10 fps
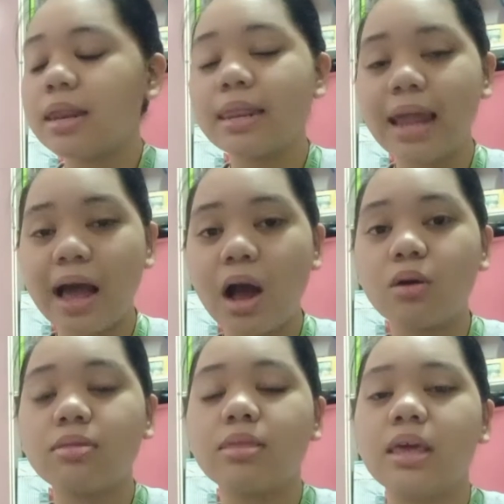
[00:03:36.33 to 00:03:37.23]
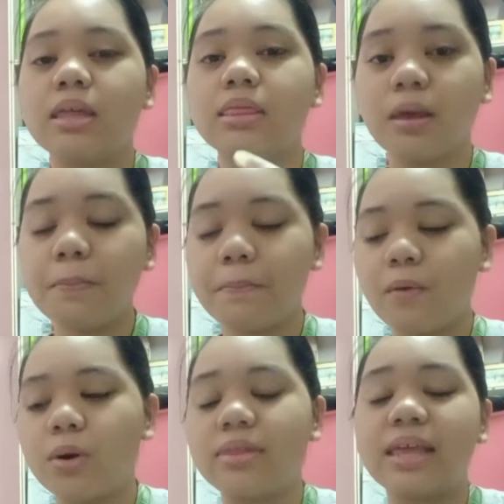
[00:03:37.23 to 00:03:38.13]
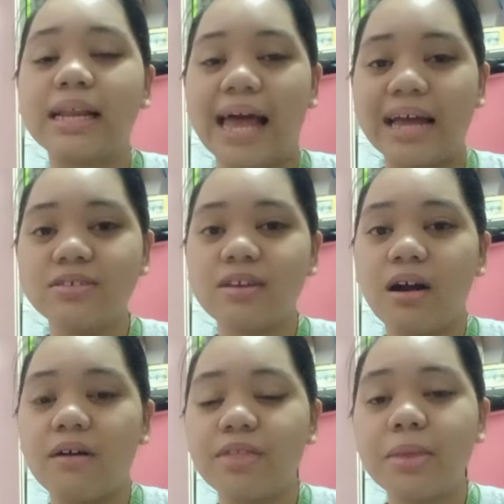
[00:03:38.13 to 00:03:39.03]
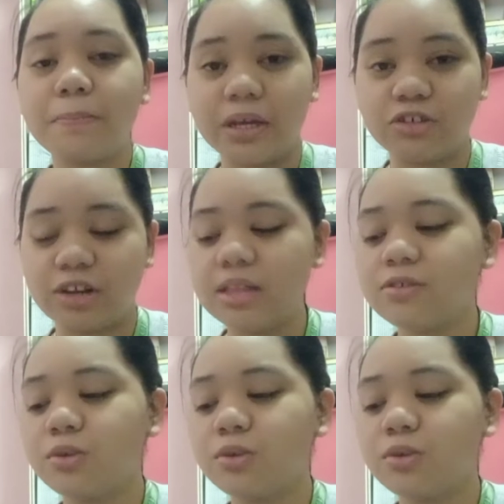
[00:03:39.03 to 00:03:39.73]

now the tip or the glands of the patient.